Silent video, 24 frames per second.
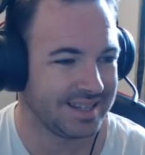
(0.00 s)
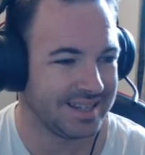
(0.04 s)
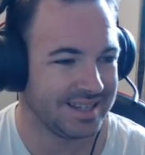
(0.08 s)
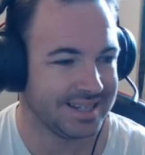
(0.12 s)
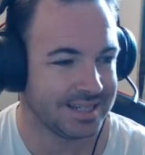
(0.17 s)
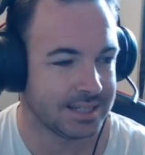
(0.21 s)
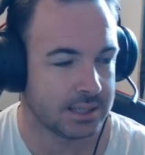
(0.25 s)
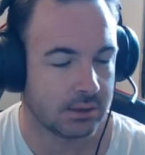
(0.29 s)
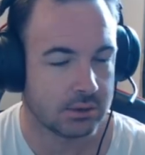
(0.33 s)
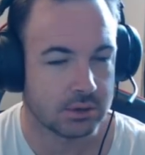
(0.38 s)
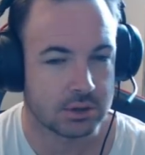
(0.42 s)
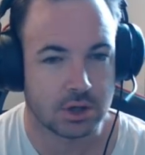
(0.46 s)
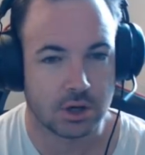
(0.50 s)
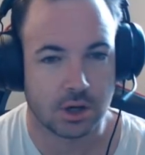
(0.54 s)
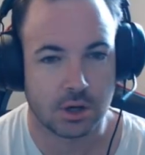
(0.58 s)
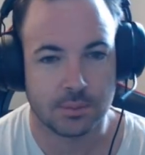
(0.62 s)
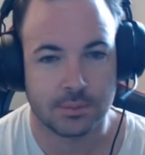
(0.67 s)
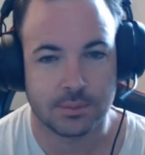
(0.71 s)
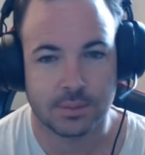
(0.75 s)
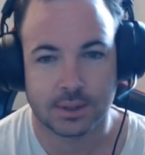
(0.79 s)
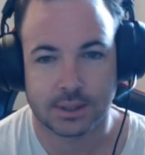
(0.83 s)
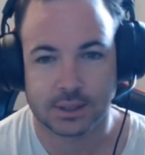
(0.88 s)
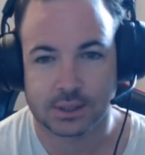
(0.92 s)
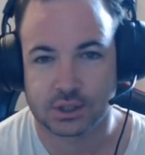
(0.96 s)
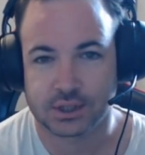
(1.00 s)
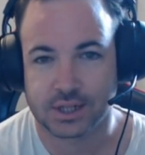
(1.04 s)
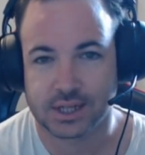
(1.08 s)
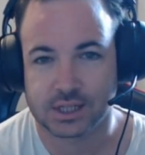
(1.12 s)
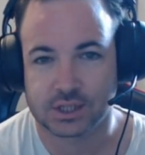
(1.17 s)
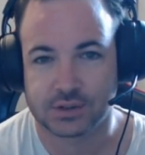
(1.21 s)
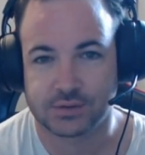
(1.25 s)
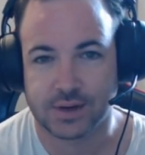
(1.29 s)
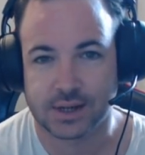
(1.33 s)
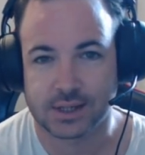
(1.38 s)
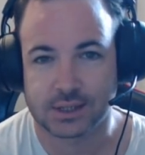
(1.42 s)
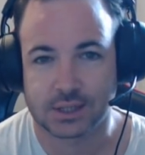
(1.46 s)
Intelcom,
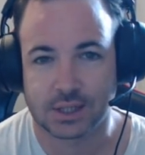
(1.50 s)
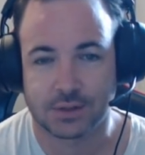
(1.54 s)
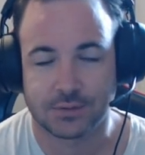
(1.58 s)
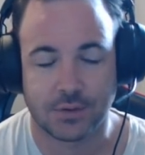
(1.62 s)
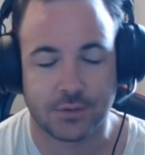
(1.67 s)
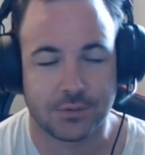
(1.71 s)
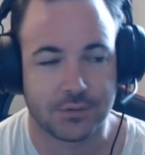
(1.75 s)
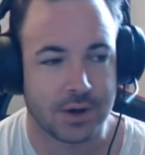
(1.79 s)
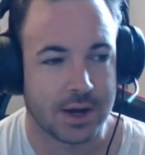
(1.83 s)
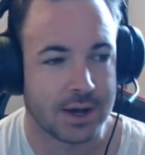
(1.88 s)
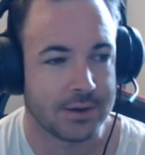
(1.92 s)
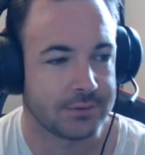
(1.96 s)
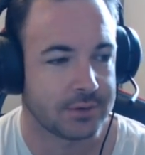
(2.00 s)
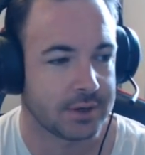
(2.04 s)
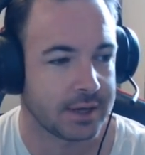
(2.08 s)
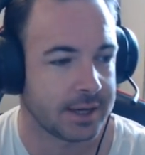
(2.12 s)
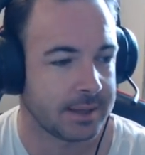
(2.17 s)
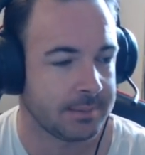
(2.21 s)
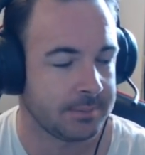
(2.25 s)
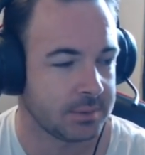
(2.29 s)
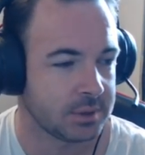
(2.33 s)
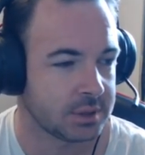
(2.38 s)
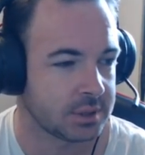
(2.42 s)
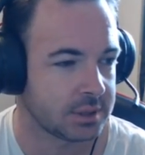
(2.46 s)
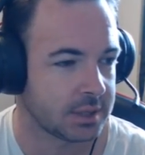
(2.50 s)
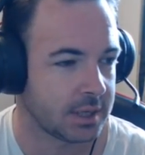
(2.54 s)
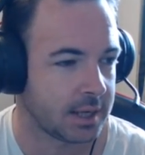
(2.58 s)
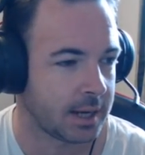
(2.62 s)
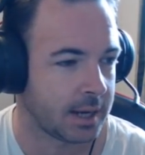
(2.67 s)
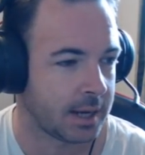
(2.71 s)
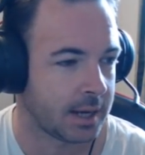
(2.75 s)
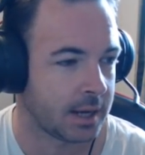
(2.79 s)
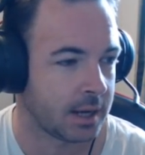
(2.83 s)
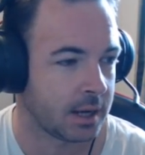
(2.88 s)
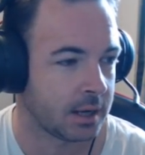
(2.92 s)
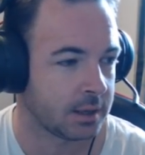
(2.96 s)
Shasvastii for 5 games,
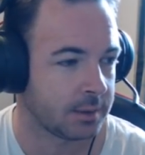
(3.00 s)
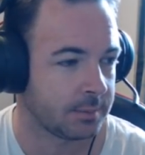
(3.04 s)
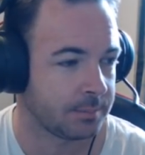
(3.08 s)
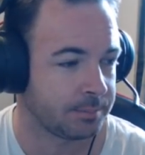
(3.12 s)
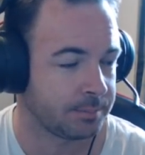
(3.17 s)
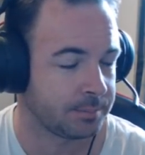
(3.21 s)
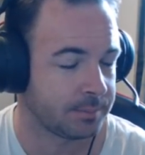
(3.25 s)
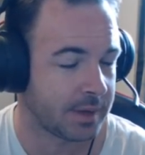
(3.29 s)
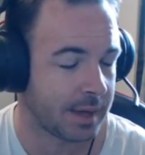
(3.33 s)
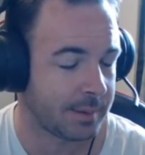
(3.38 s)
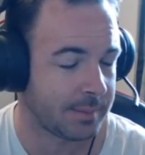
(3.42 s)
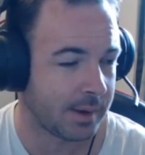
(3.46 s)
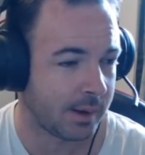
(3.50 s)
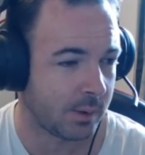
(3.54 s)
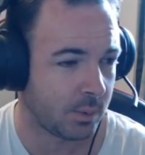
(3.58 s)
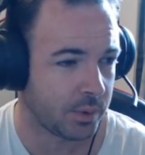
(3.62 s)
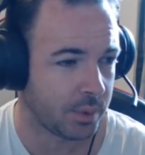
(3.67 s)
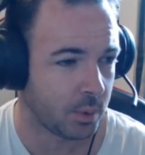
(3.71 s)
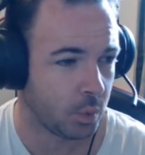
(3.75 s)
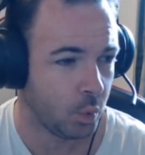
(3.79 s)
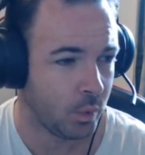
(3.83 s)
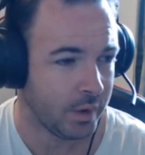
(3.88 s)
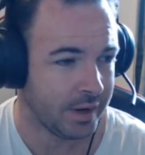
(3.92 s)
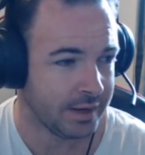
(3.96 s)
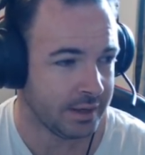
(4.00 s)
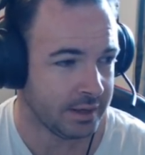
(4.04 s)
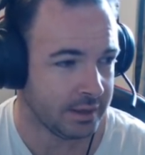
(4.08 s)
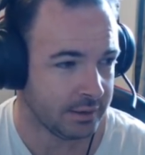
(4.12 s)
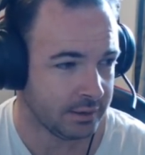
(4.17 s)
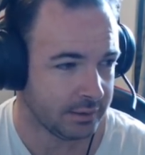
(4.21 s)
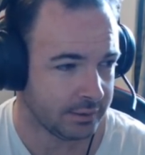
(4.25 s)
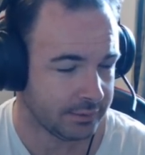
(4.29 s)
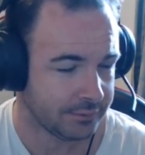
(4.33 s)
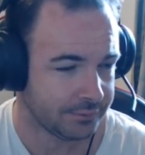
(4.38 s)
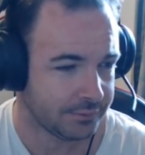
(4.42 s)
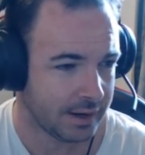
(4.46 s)
came out with a win
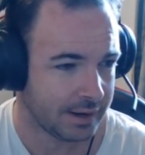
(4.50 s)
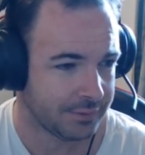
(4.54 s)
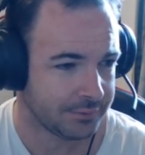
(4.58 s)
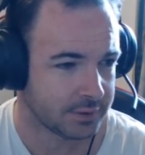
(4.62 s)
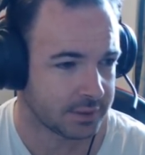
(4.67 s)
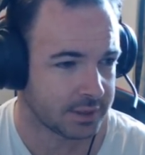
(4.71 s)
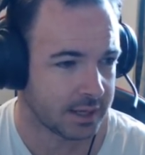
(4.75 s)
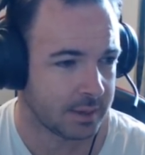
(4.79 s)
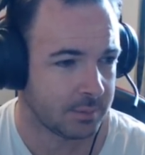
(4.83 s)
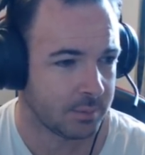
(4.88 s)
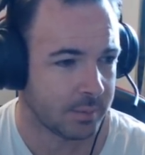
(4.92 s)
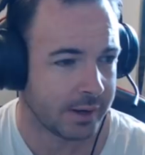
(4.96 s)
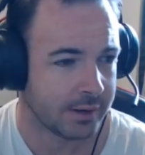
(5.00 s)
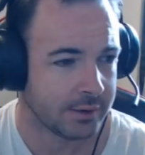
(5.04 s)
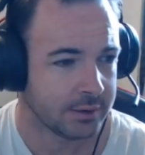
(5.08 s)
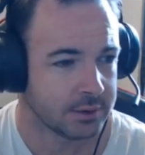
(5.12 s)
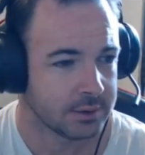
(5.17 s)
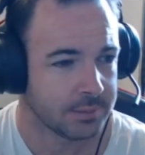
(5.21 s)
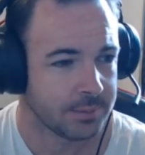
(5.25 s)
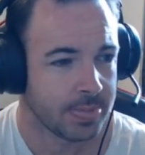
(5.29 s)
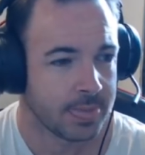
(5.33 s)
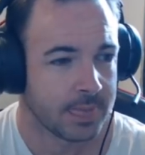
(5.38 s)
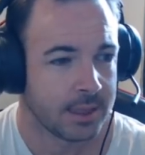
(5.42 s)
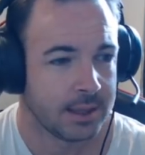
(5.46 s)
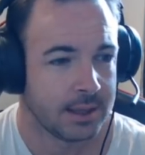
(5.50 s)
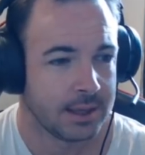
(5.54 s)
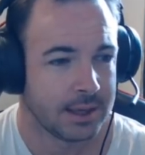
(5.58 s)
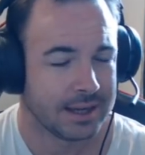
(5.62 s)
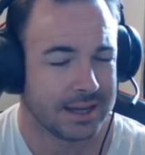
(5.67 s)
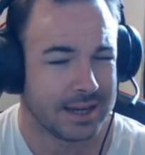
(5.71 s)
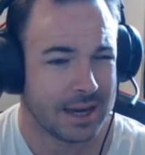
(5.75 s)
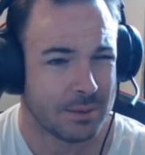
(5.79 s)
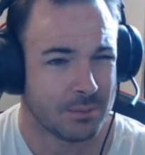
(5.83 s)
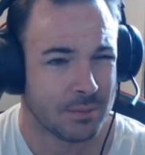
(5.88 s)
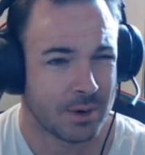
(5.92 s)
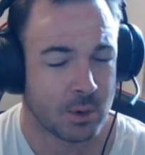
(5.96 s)
after game round
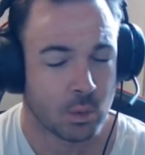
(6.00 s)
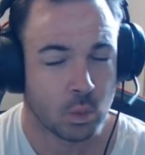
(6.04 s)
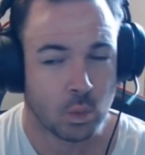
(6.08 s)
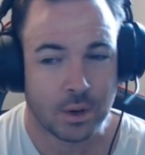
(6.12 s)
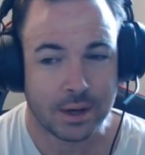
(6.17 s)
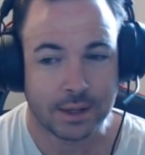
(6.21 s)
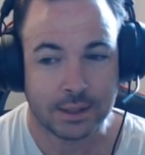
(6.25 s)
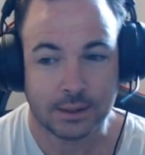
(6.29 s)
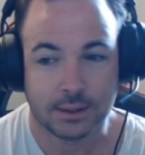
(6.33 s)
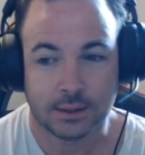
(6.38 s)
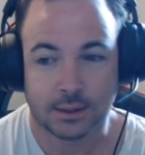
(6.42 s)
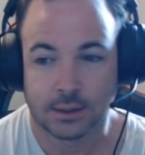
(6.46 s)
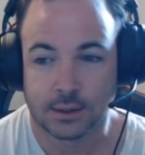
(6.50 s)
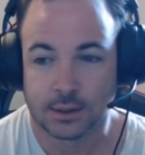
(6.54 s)
1.